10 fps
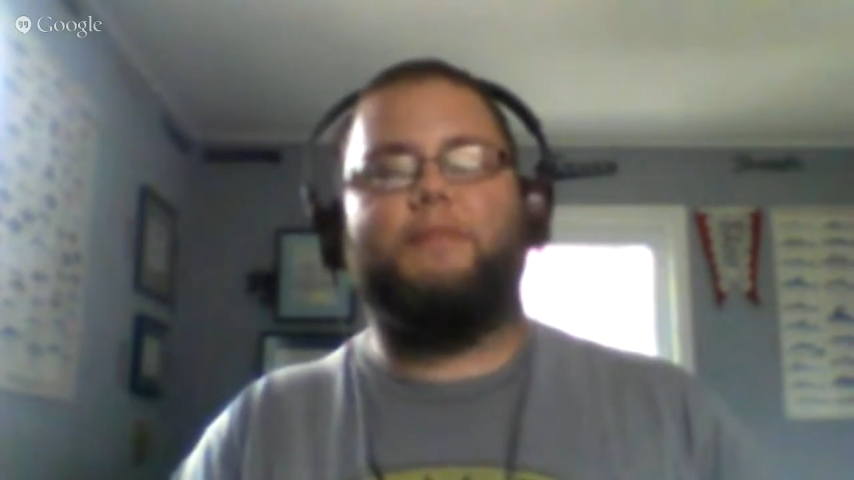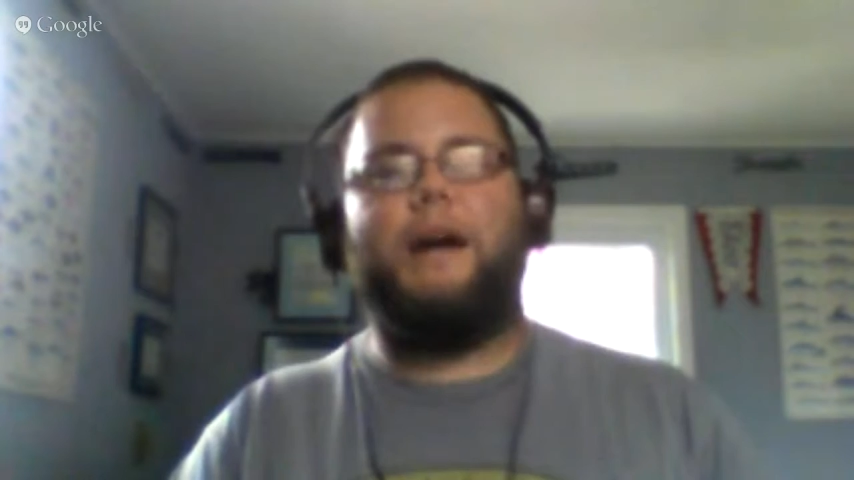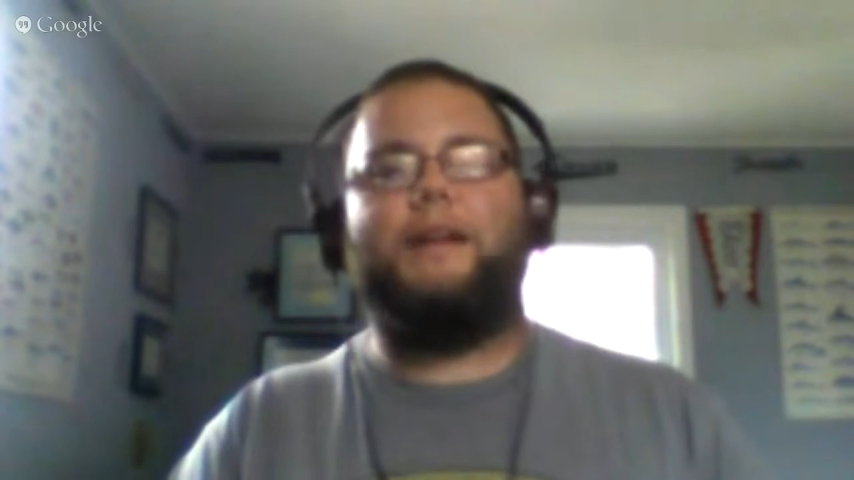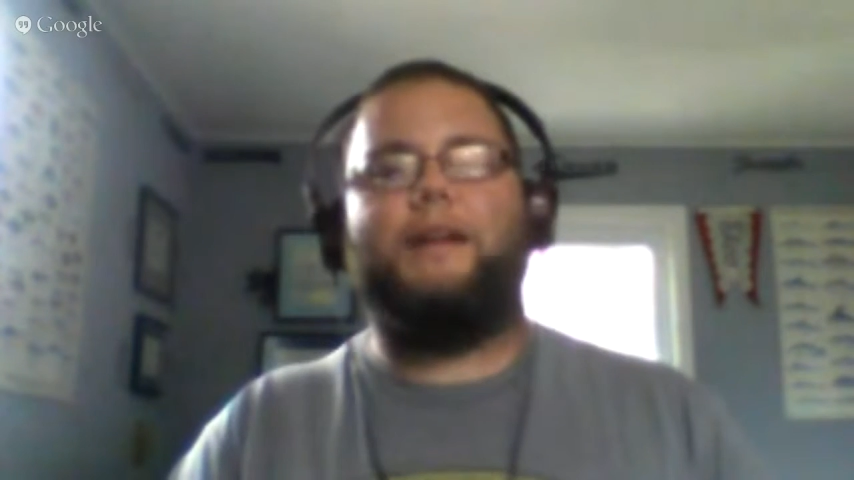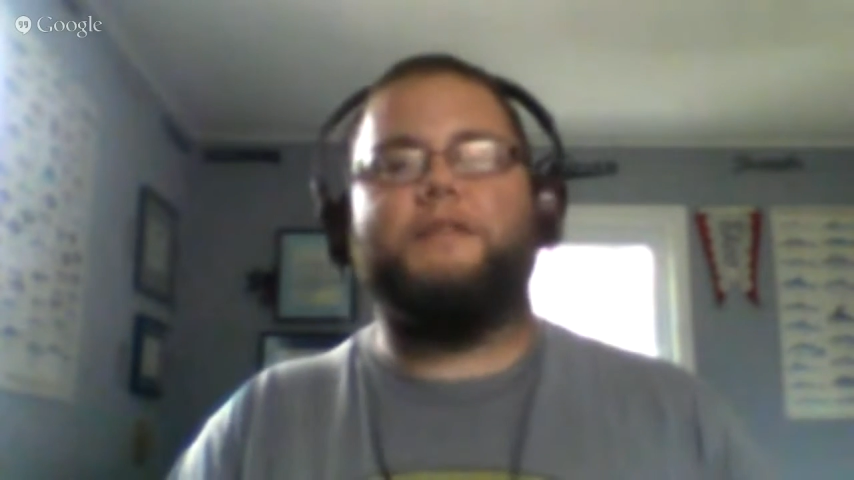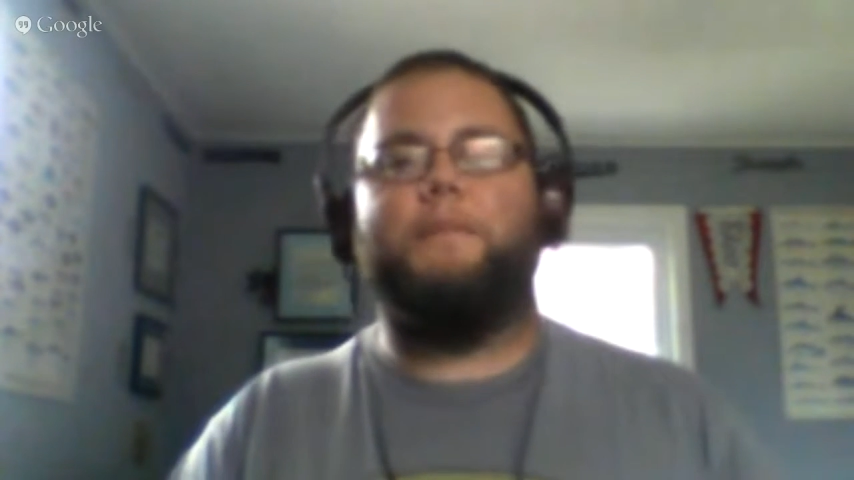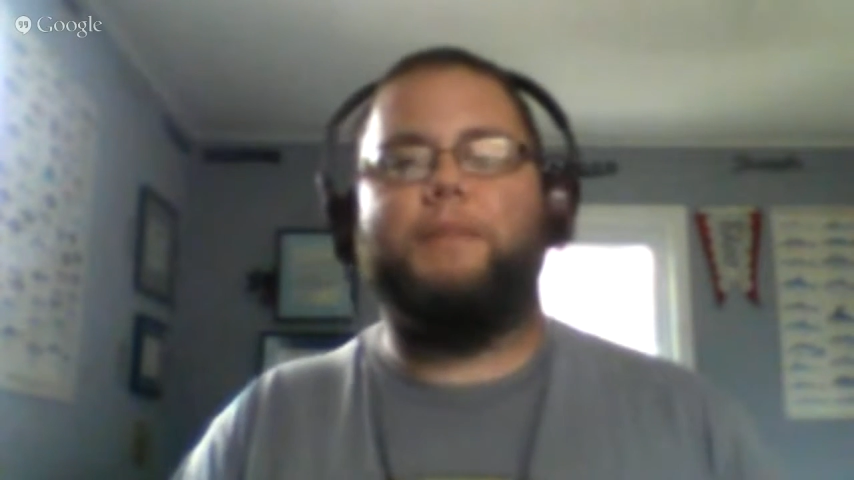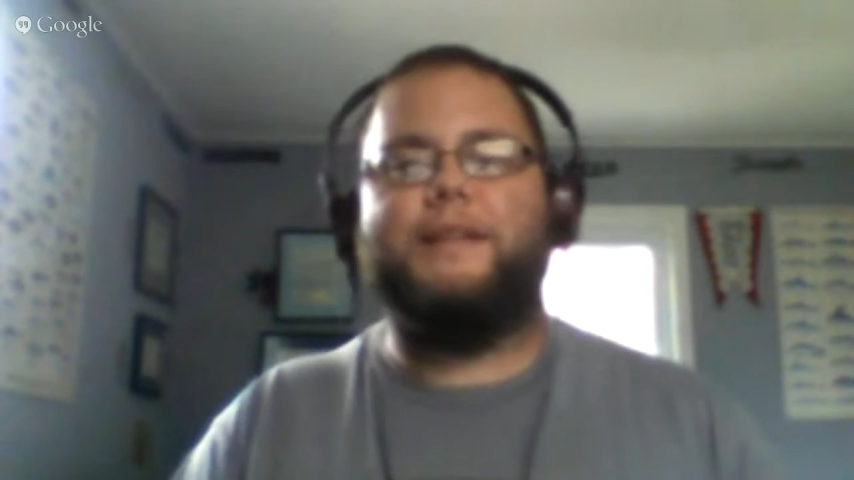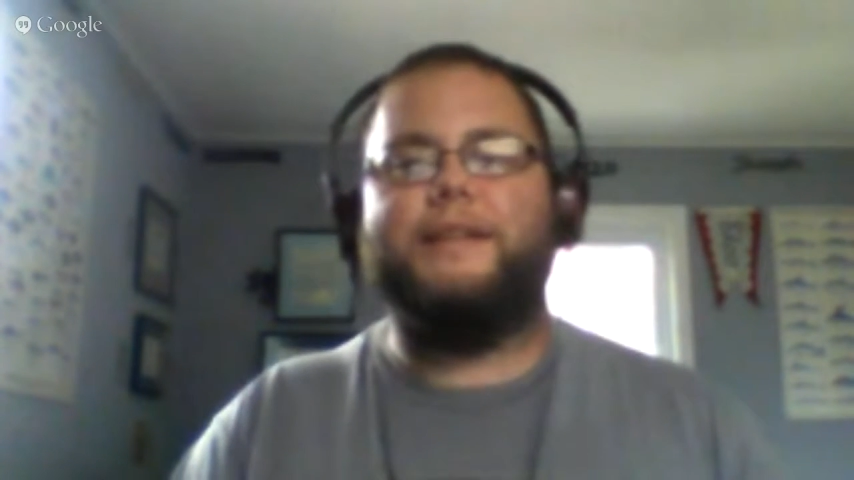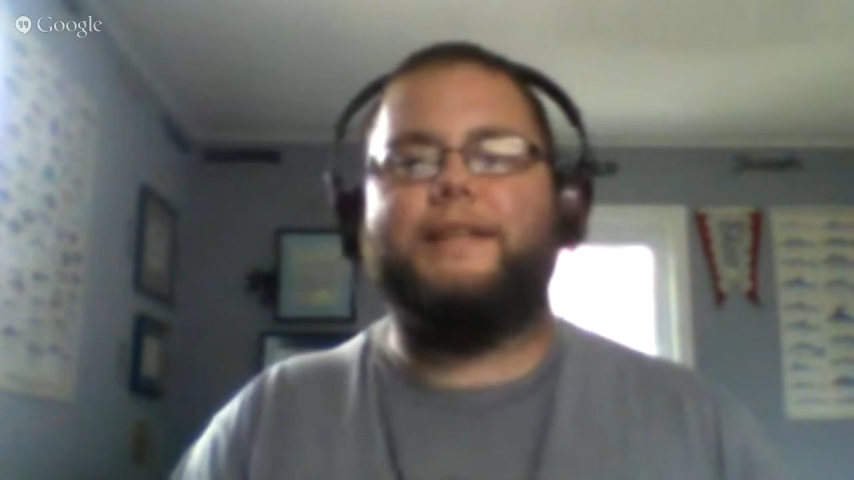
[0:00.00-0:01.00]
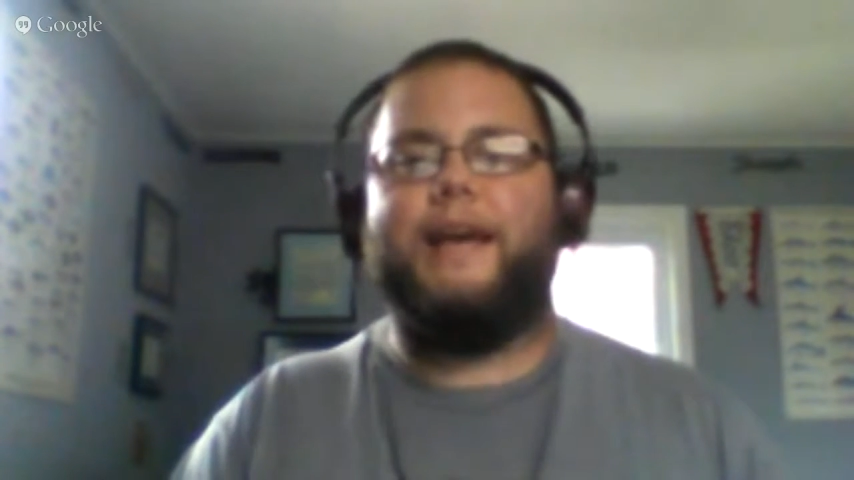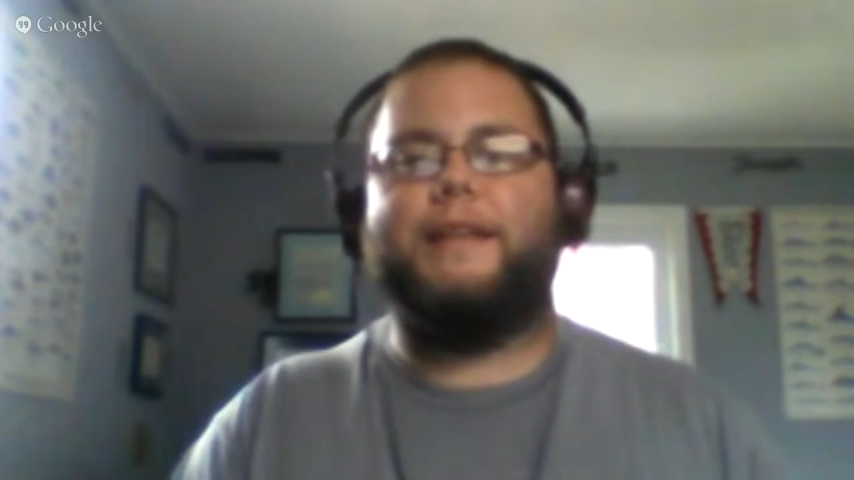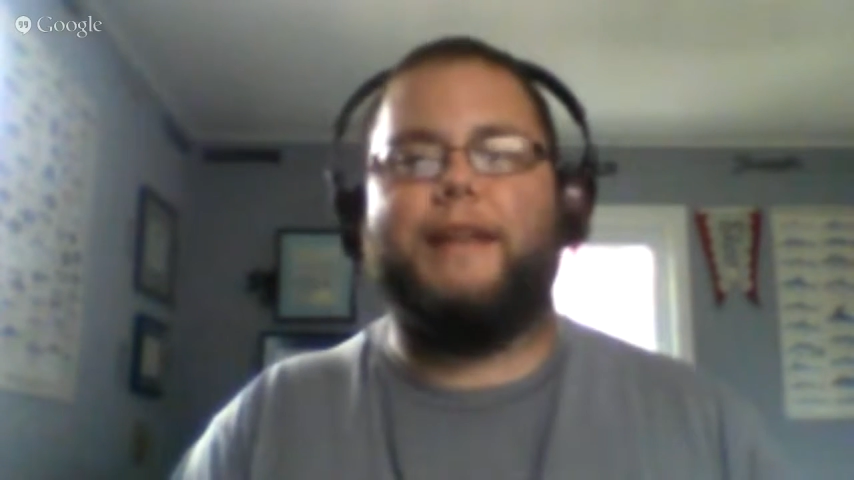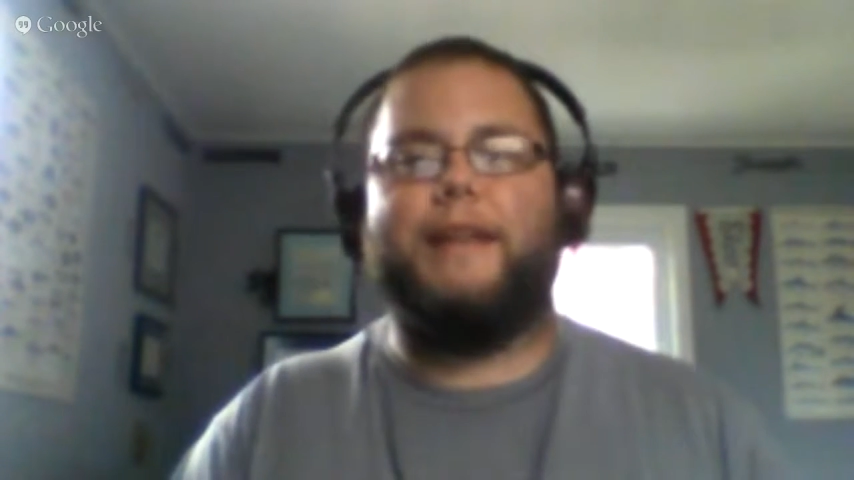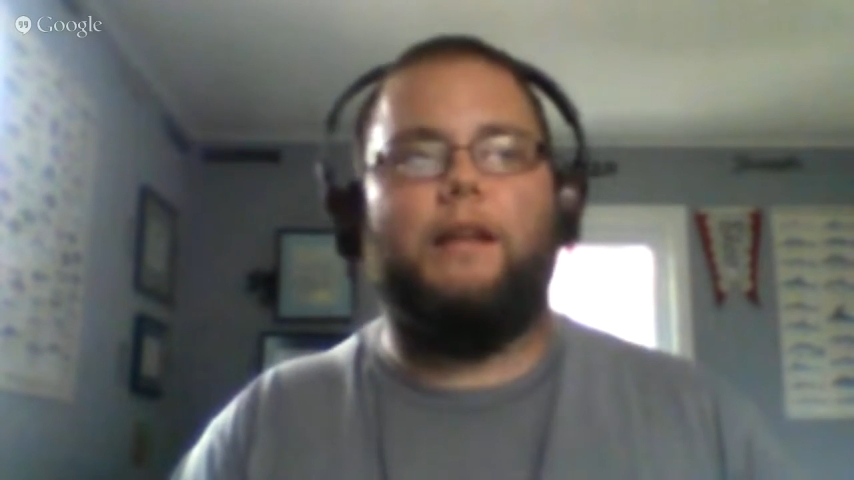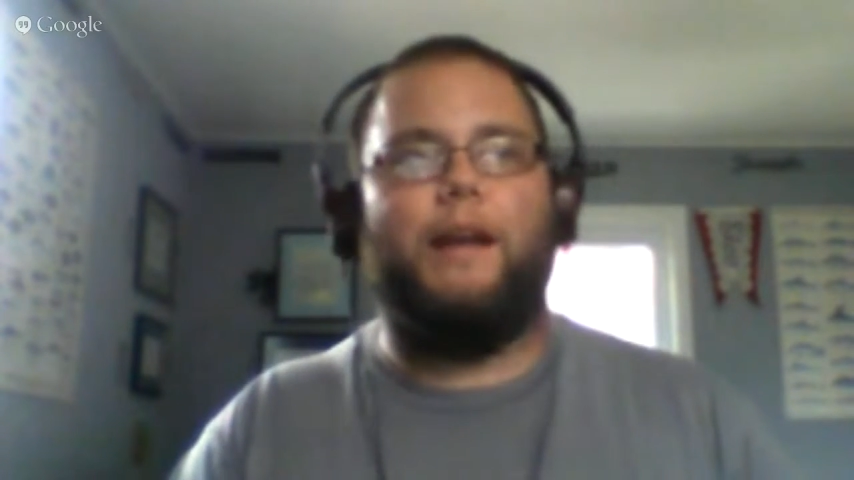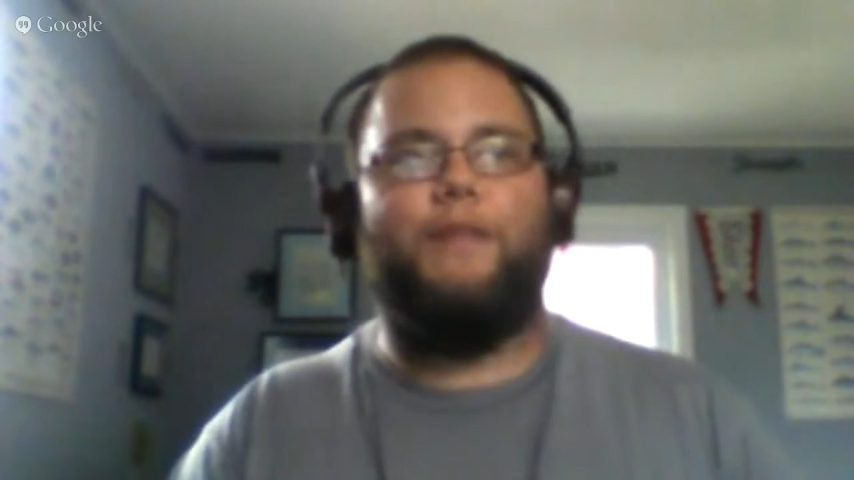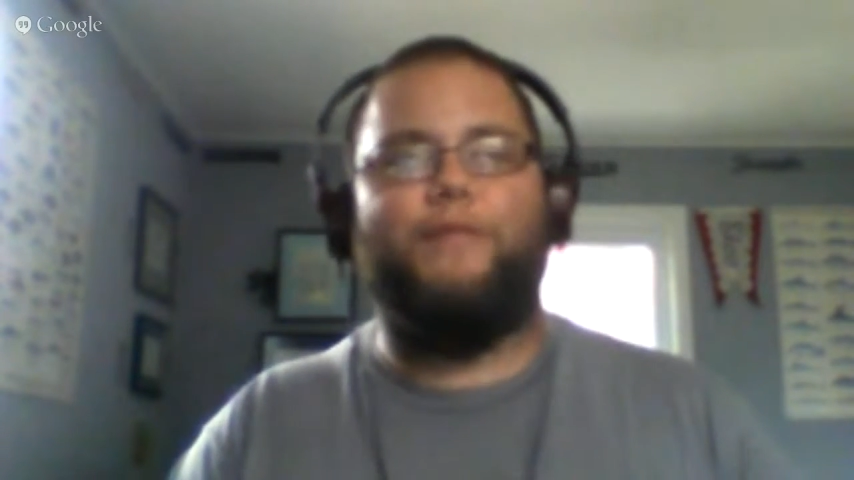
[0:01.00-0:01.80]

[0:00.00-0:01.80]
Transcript: Brock Lesnar bitch his ass out like